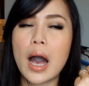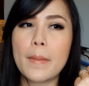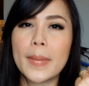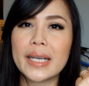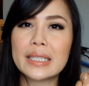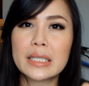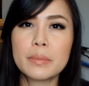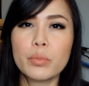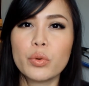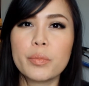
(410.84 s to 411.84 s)
my
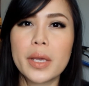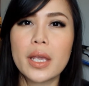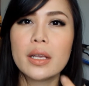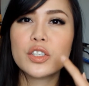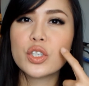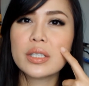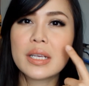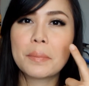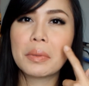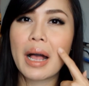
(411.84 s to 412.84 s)
tip would be just
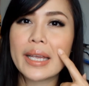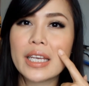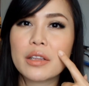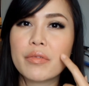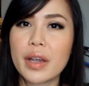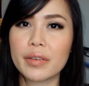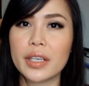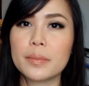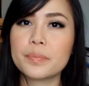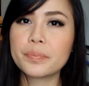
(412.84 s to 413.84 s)
apply it very